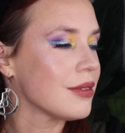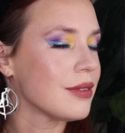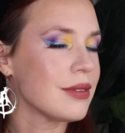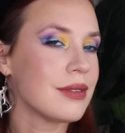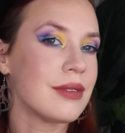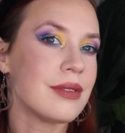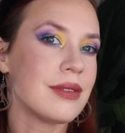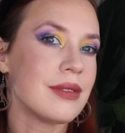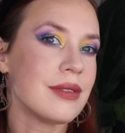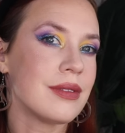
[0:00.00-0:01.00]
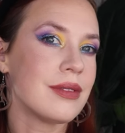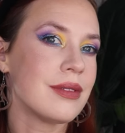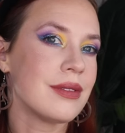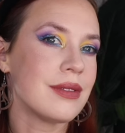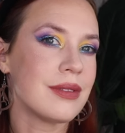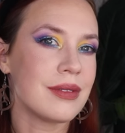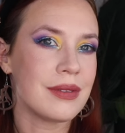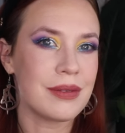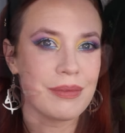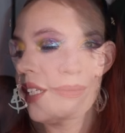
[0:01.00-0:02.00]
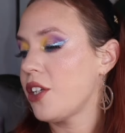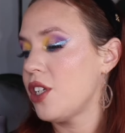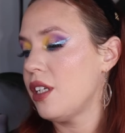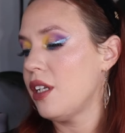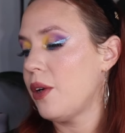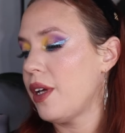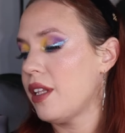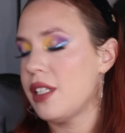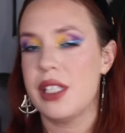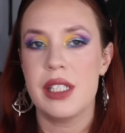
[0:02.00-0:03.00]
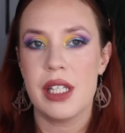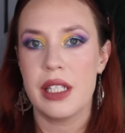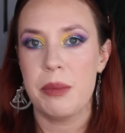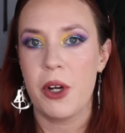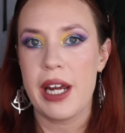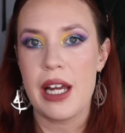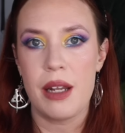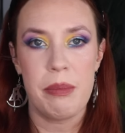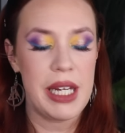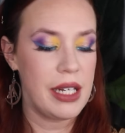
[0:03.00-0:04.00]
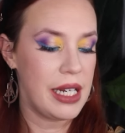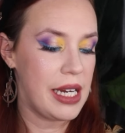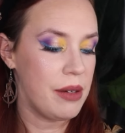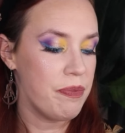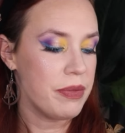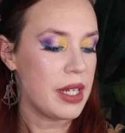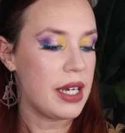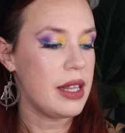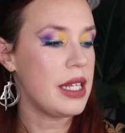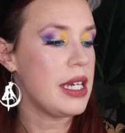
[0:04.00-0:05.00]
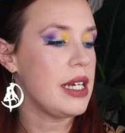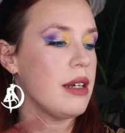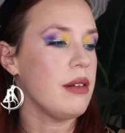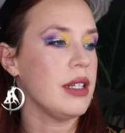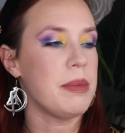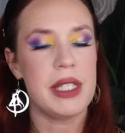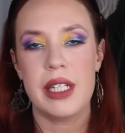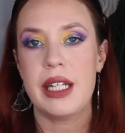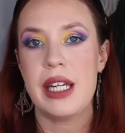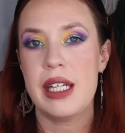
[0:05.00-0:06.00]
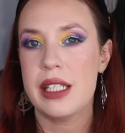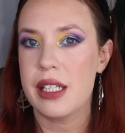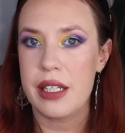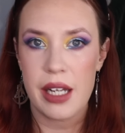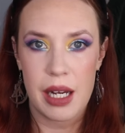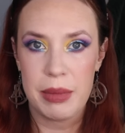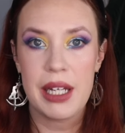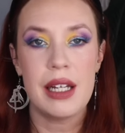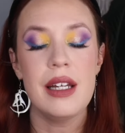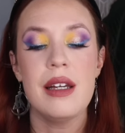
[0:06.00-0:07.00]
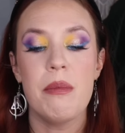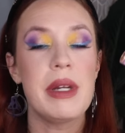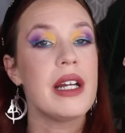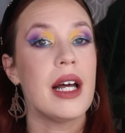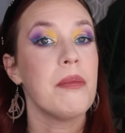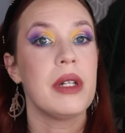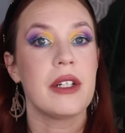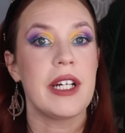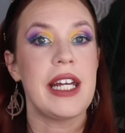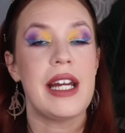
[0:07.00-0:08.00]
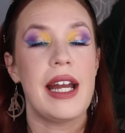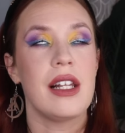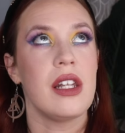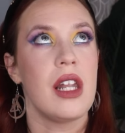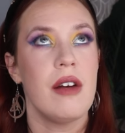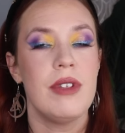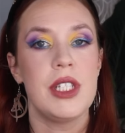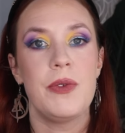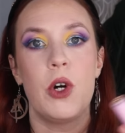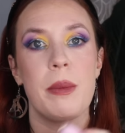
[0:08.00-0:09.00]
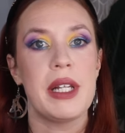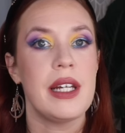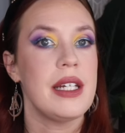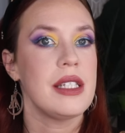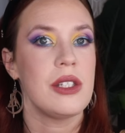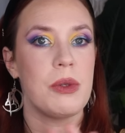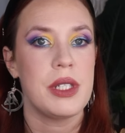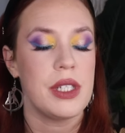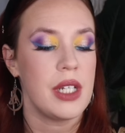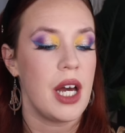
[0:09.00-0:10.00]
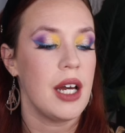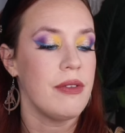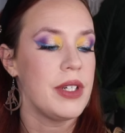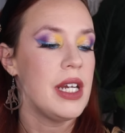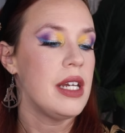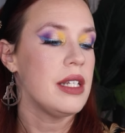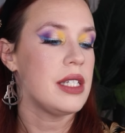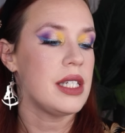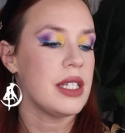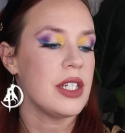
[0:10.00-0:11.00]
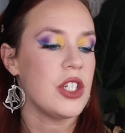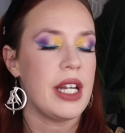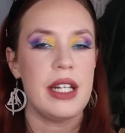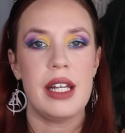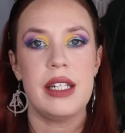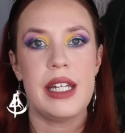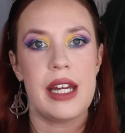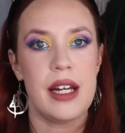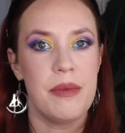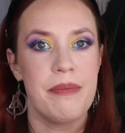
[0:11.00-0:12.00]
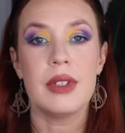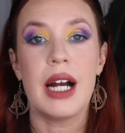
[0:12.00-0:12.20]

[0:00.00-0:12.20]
My lip combo is Natasha Denona. This is the Lip Crayon Peony. And the lipstick is Nabla Beyond Blurry. I love this formula. It's so soft. This is the shade Dia.